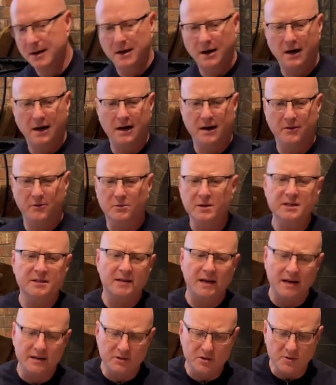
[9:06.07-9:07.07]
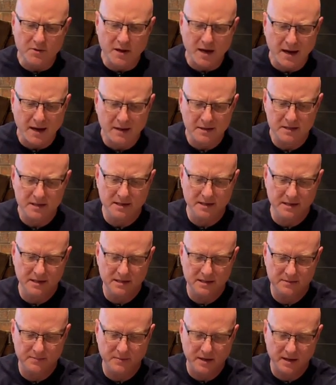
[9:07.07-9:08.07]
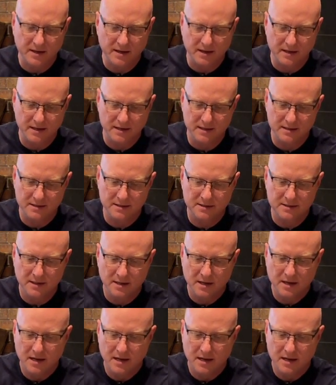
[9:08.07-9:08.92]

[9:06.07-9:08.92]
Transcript: The reason I do that is because